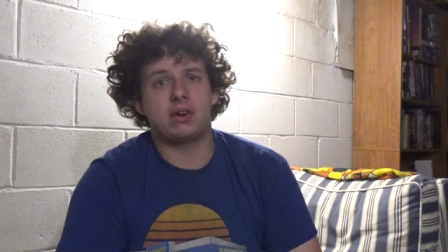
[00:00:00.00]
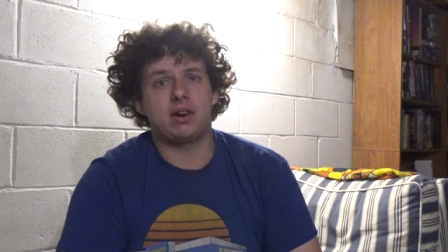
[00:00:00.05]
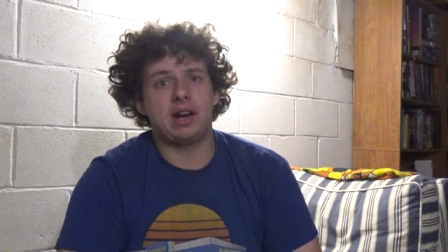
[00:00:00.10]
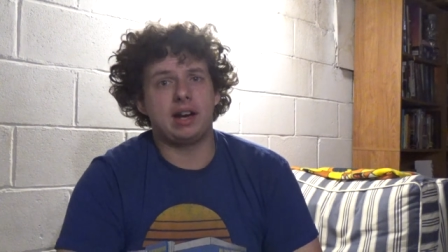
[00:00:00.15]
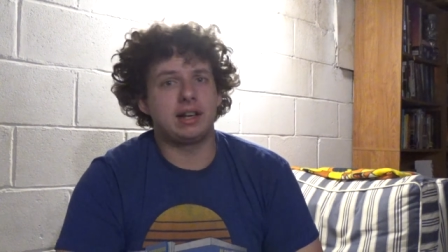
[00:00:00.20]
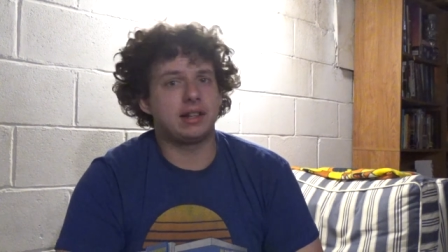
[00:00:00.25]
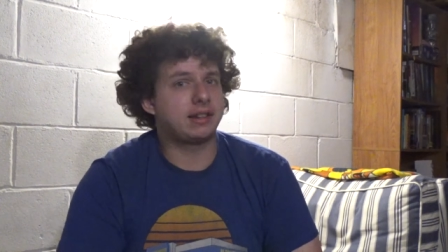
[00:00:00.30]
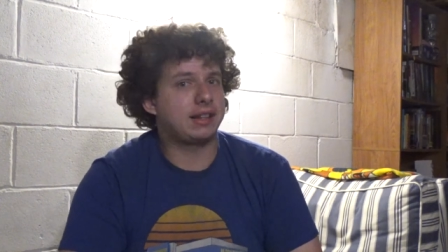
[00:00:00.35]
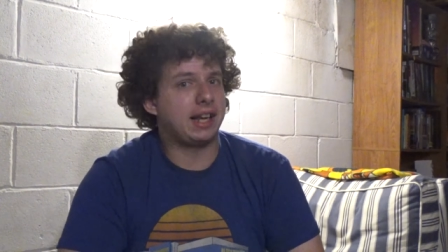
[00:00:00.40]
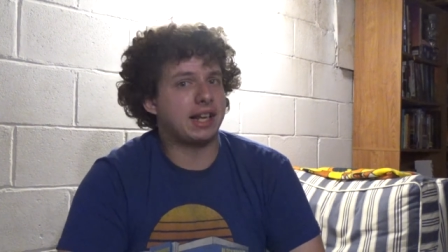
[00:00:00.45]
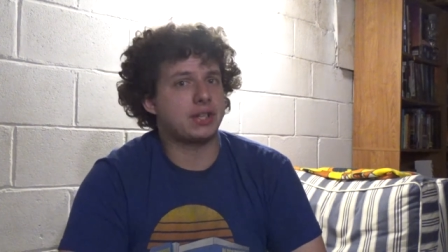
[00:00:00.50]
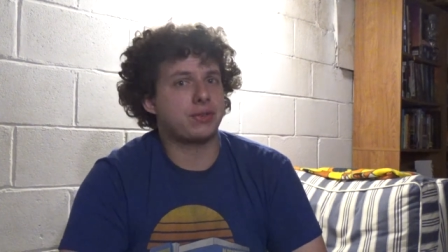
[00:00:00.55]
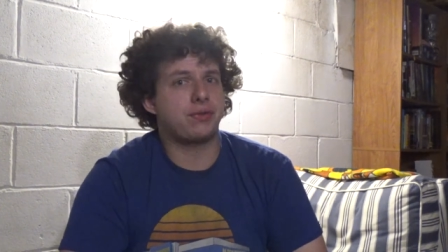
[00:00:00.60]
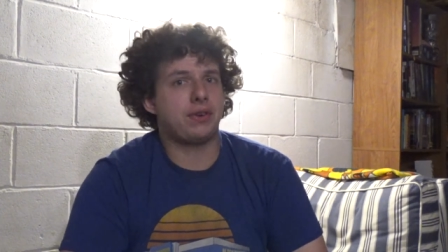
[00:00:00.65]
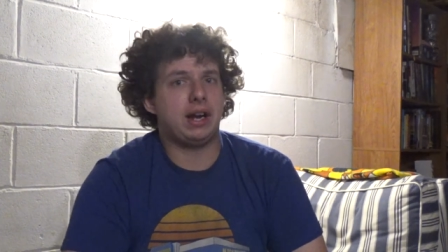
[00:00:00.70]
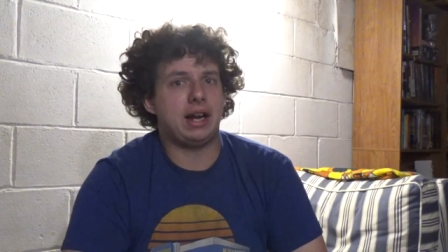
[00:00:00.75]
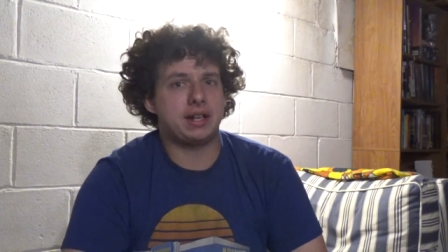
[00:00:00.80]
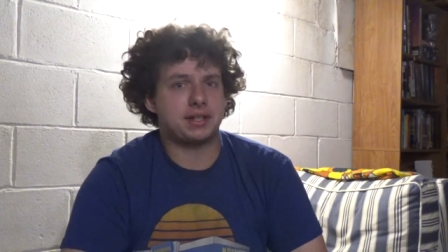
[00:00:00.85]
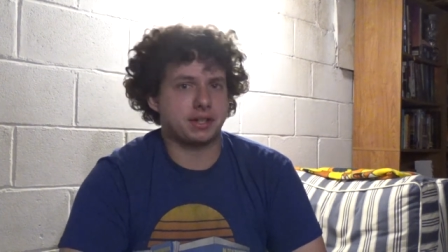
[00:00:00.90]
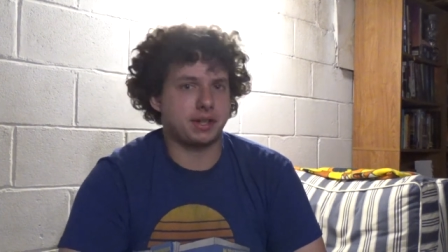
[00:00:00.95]
great. Thanks
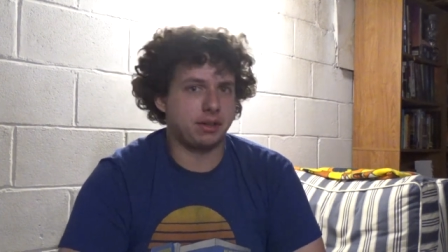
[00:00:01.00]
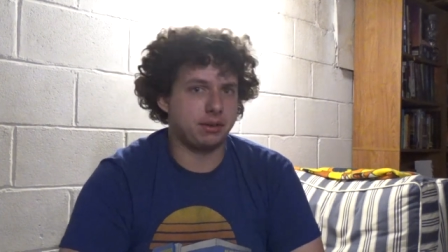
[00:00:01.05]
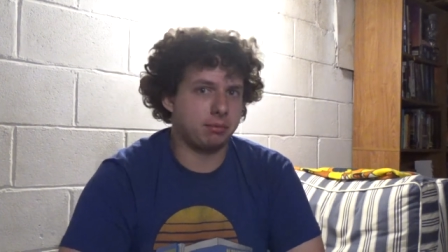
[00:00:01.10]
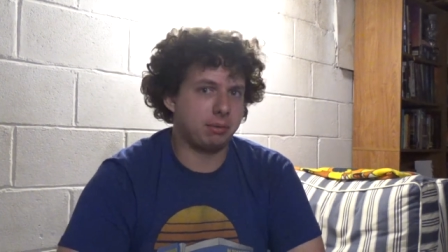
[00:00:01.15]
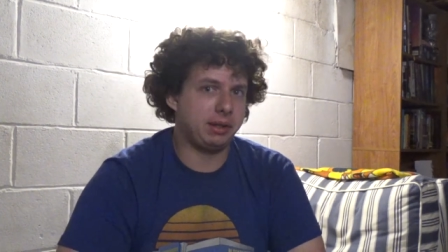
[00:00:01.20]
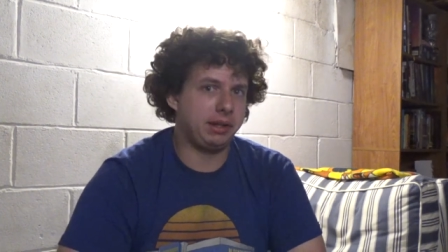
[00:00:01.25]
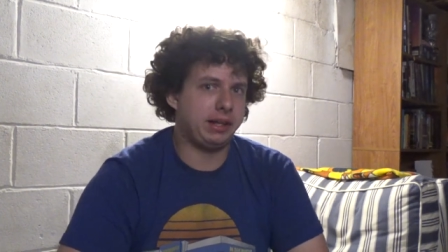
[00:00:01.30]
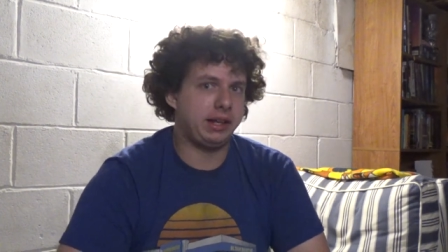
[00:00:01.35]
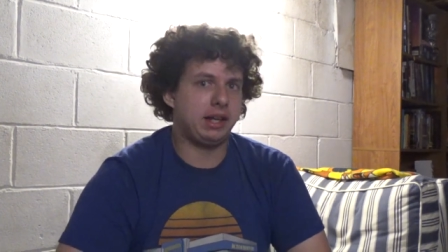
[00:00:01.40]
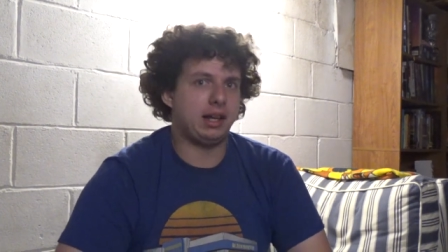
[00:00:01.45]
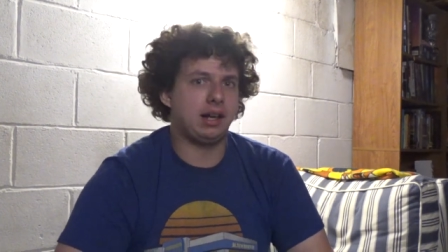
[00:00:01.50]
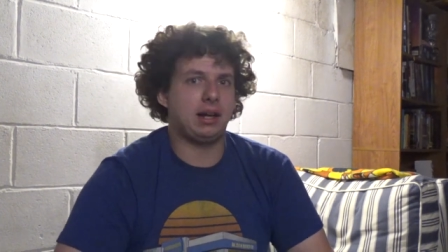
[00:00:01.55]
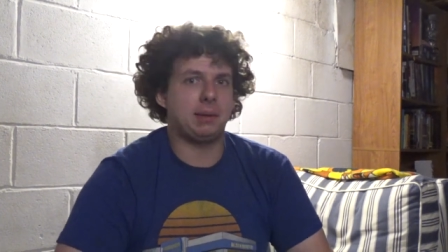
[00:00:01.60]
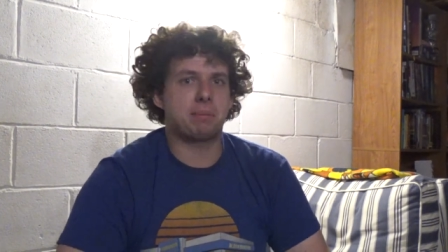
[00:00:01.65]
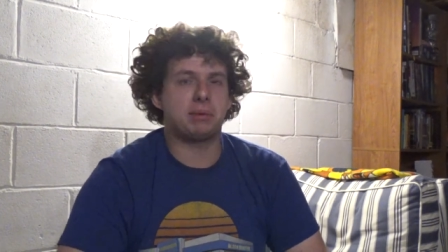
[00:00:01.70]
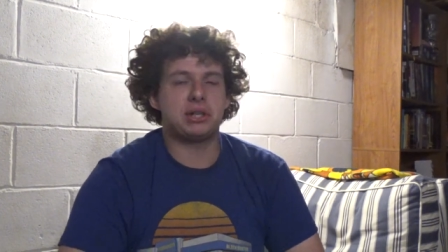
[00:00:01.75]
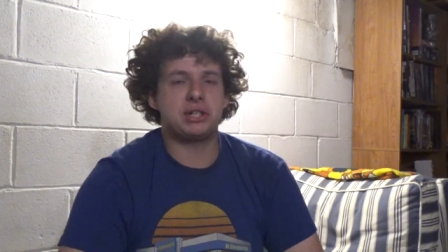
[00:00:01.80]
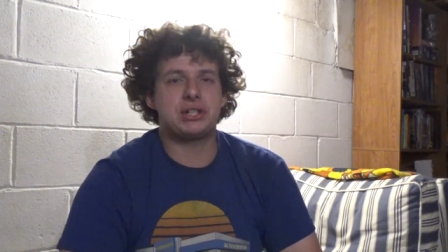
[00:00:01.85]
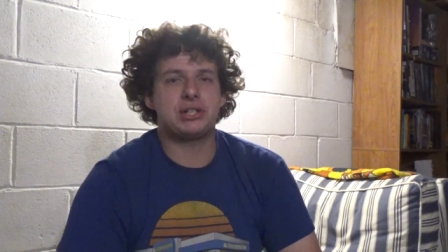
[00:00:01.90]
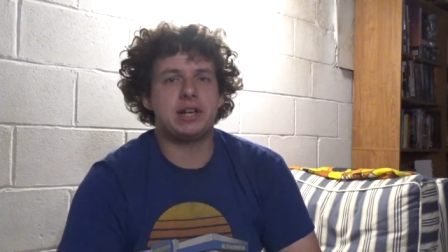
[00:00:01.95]
for asking. Really uh,
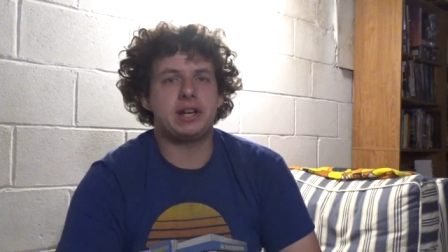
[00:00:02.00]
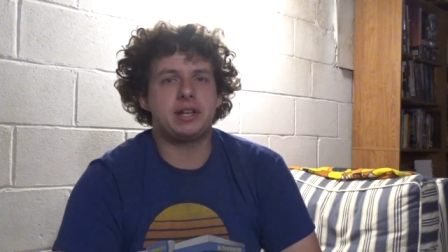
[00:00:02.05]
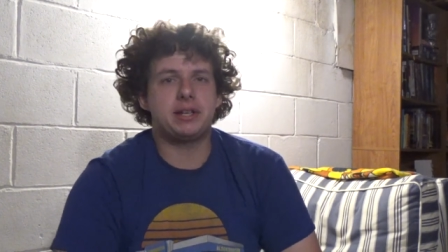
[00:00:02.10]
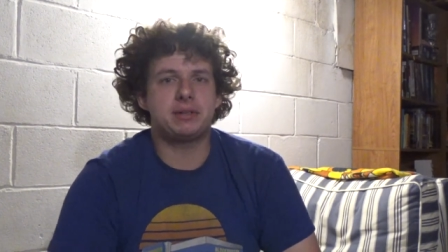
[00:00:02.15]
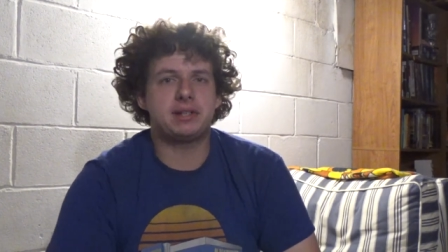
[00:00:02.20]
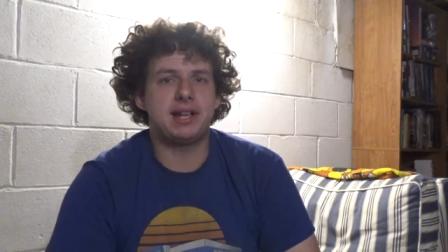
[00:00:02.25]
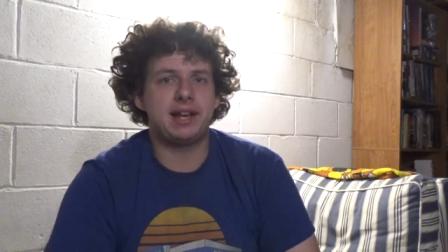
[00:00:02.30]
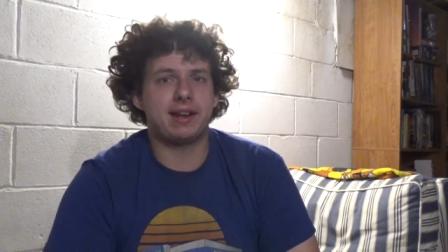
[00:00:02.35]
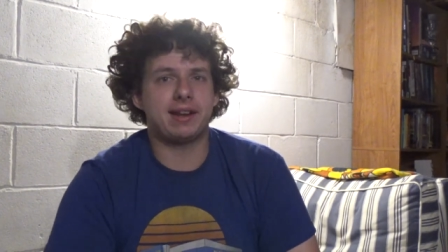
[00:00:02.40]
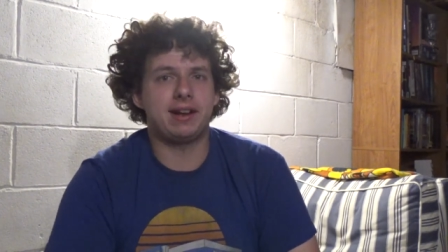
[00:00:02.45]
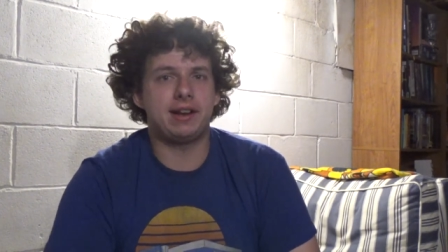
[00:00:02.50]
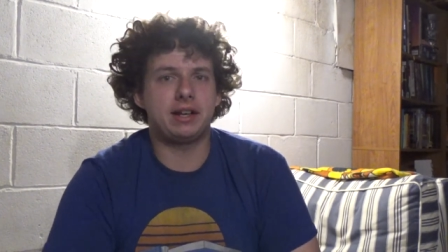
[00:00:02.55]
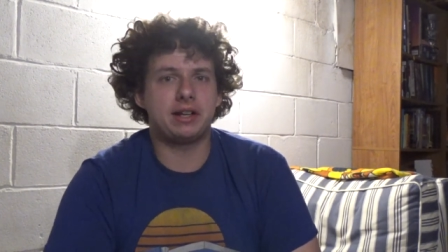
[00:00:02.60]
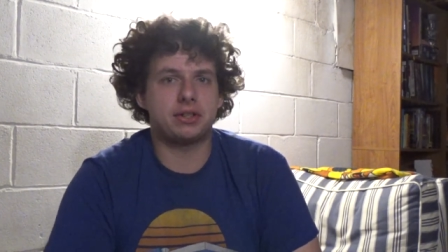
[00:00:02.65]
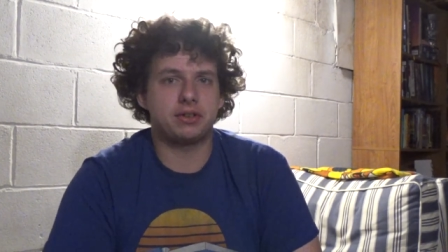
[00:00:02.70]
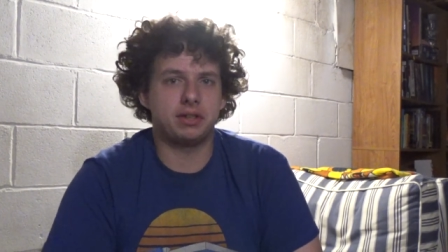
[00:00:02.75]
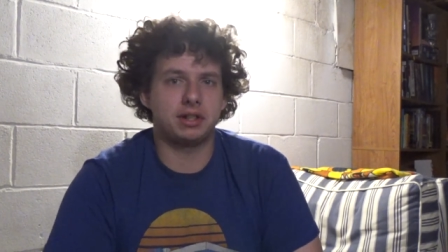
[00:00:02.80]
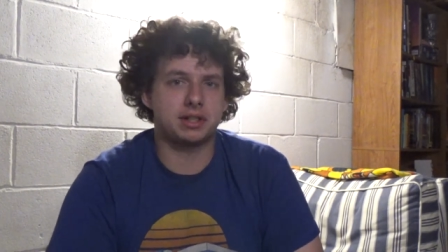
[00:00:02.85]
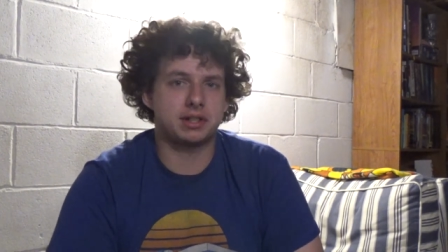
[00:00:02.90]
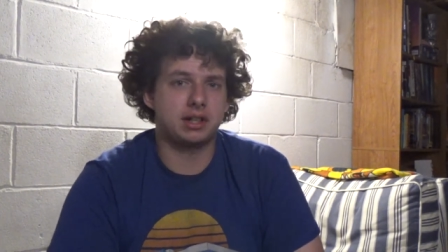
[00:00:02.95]
appreciate you taking an
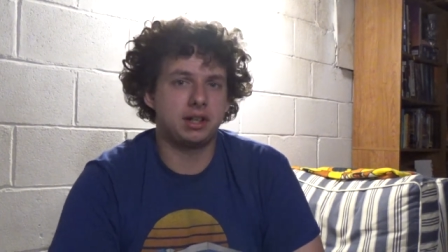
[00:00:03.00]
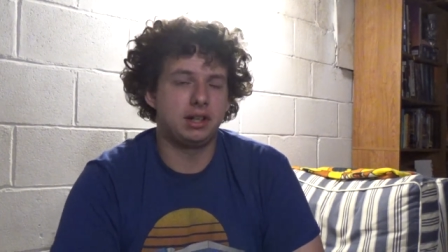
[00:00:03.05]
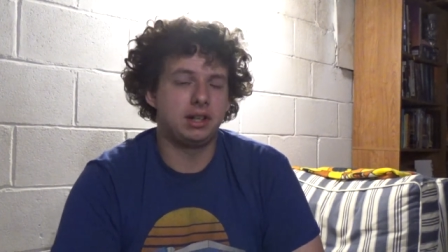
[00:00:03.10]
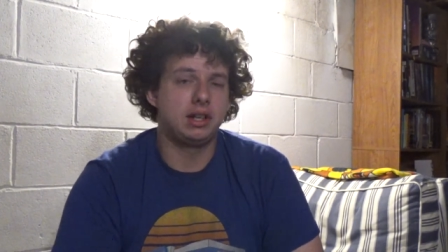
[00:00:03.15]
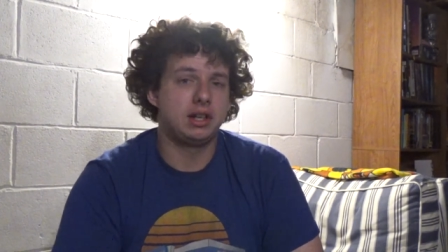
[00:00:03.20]
interest.